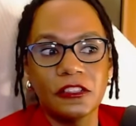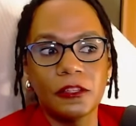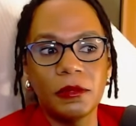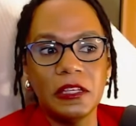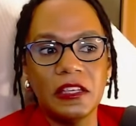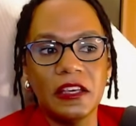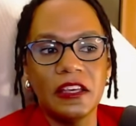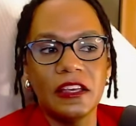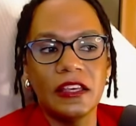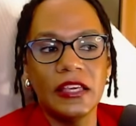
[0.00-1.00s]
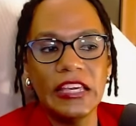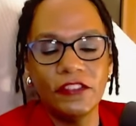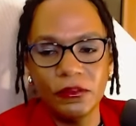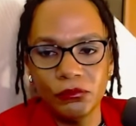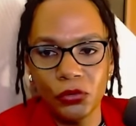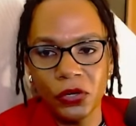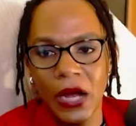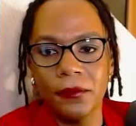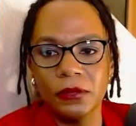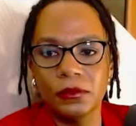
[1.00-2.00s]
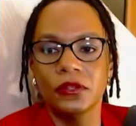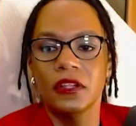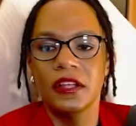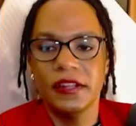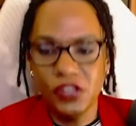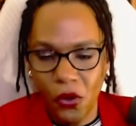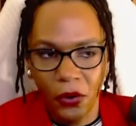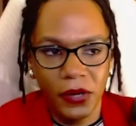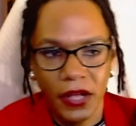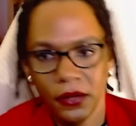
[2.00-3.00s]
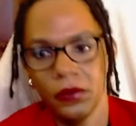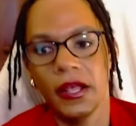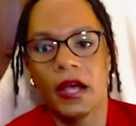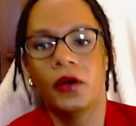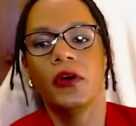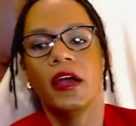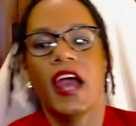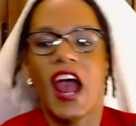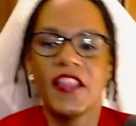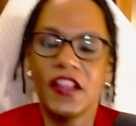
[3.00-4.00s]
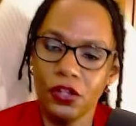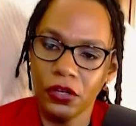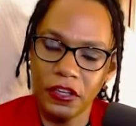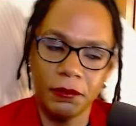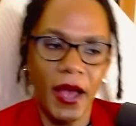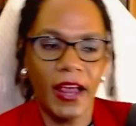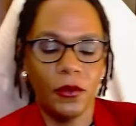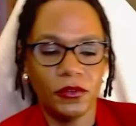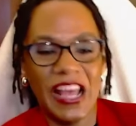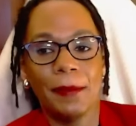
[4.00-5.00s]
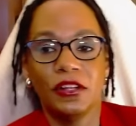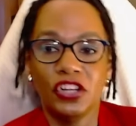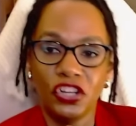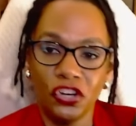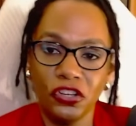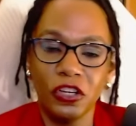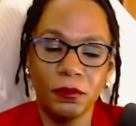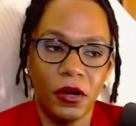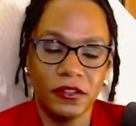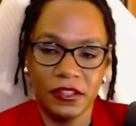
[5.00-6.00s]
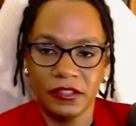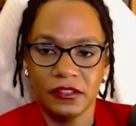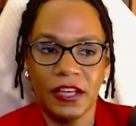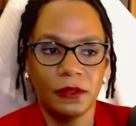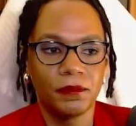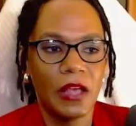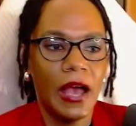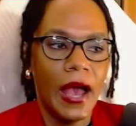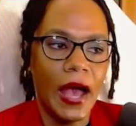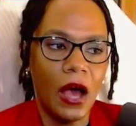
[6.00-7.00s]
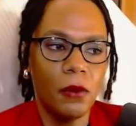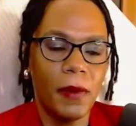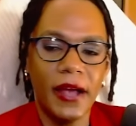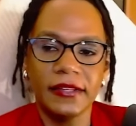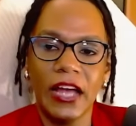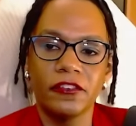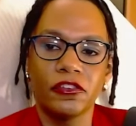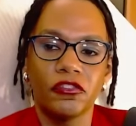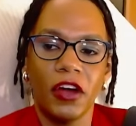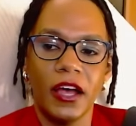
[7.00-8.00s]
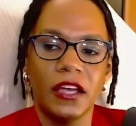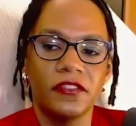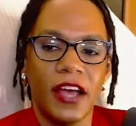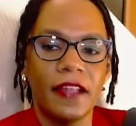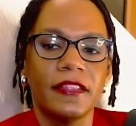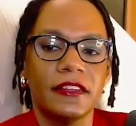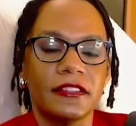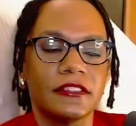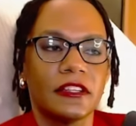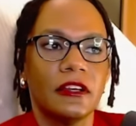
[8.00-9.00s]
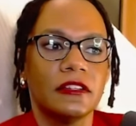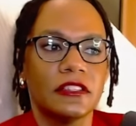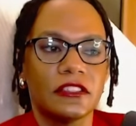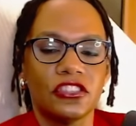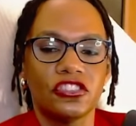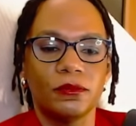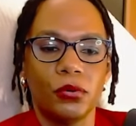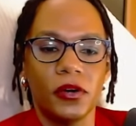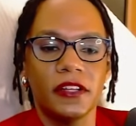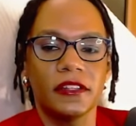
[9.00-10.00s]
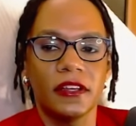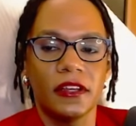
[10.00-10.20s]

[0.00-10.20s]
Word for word: to be even more optimal, knowing what I know now, and then looking back at what's happened in earlier parts of the set. How might I have arrived at this decision point